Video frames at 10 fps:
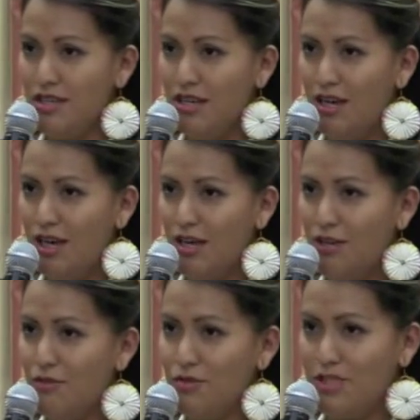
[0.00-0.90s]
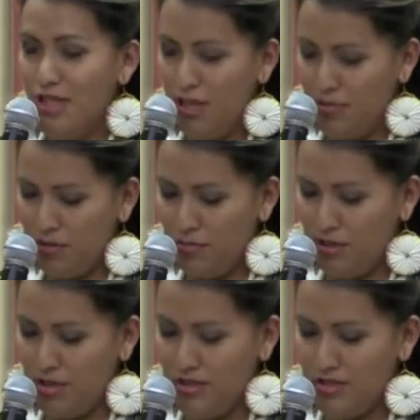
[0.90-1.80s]
If you see
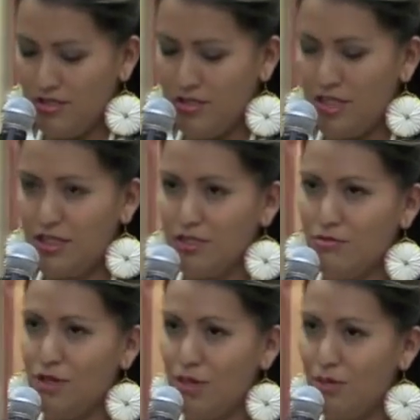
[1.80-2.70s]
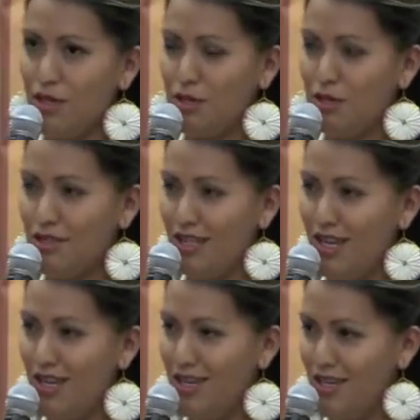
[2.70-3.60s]
hummingbirds, it's going to be a good
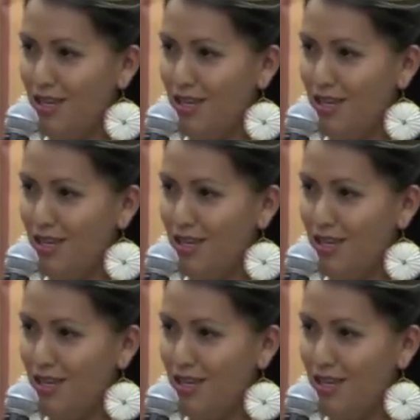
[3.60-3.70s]
day.